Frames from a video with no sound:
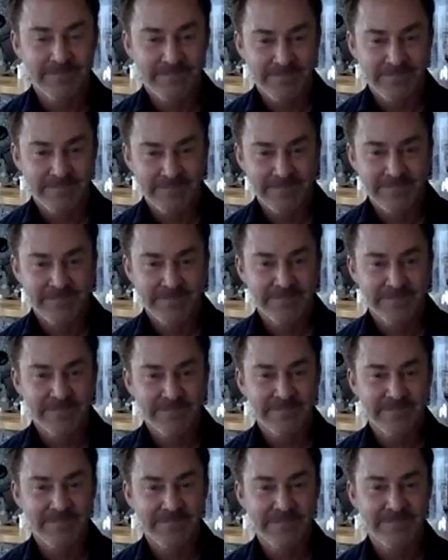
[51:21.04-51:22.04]

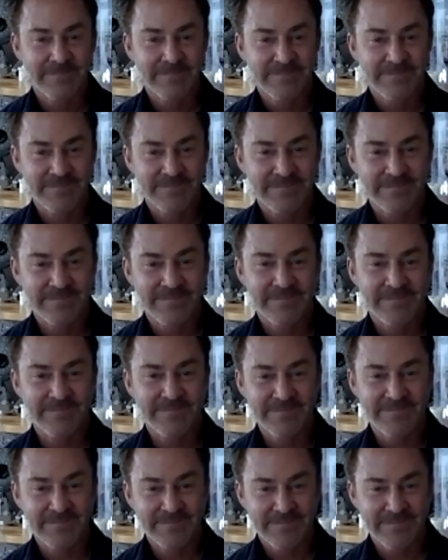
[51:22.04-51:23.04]

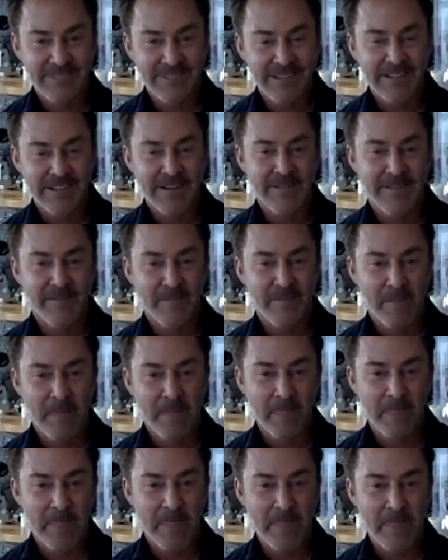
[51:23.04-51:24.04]

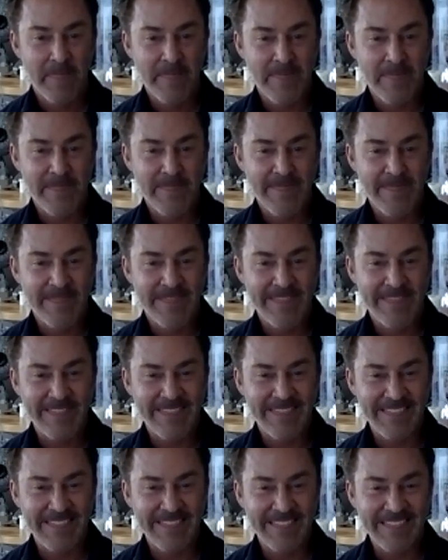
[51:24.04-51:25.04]

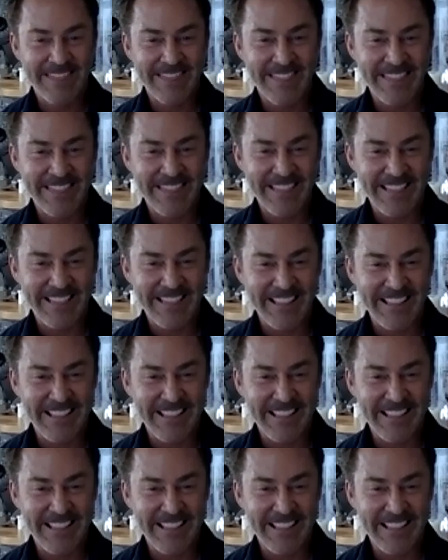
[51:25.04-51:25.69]
(not speaking)